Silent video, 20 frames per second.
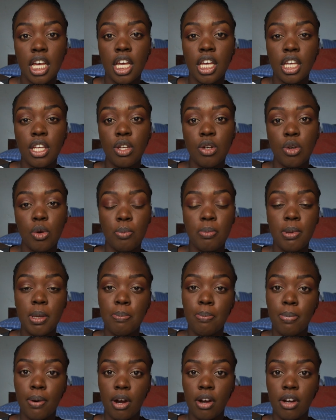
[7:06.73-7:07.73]
you know, be
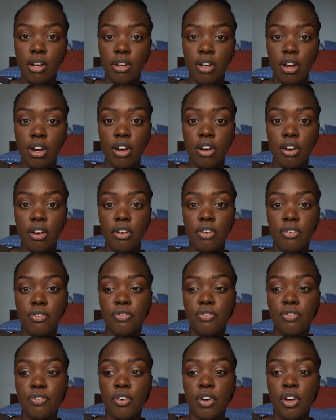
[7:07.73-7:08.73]
part
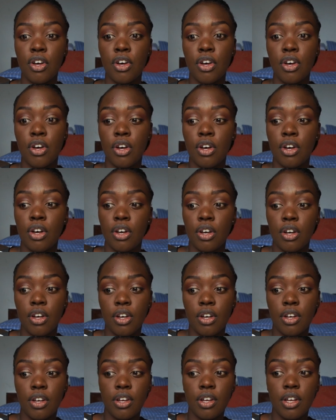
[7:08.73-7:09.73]
of
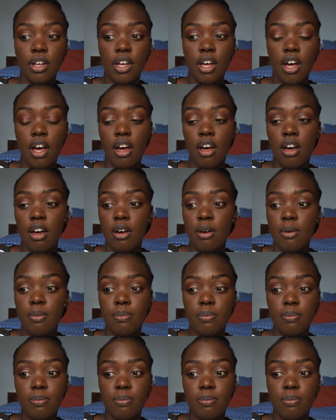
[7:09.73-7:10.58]
uh,